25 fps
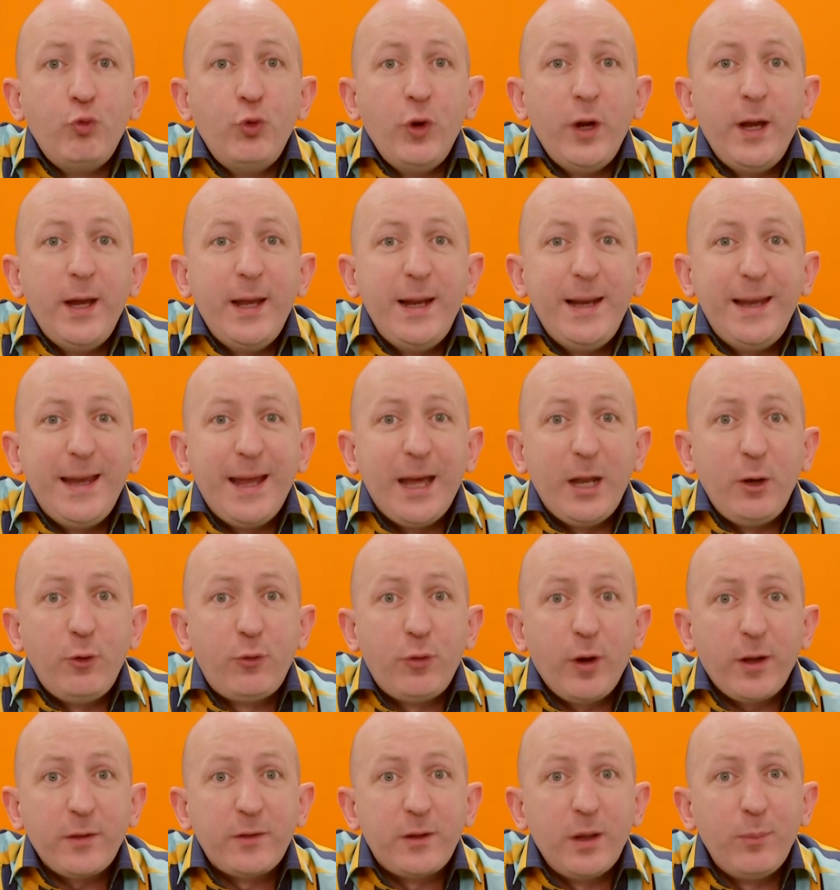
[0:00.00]
Really
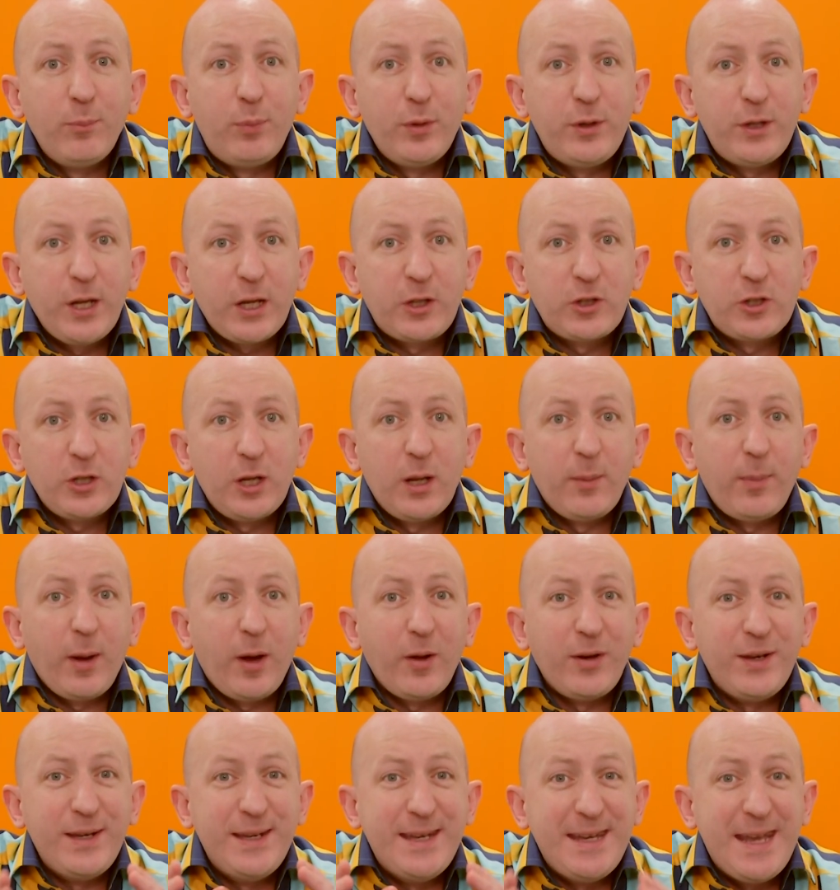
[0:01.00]
interesting prediction
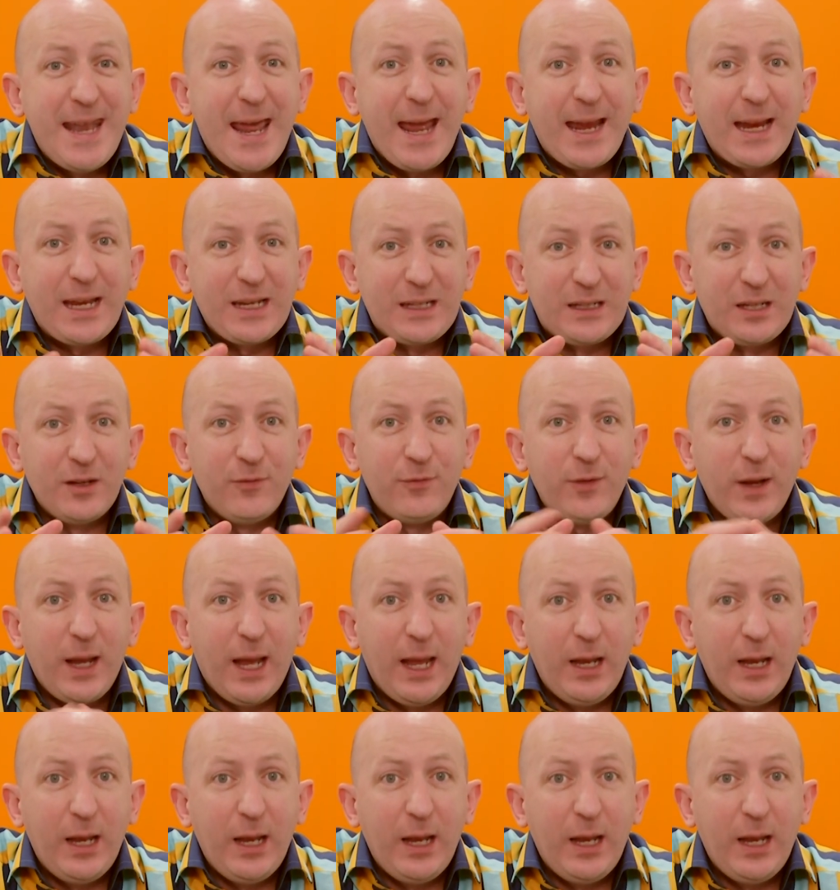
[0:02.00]
about negative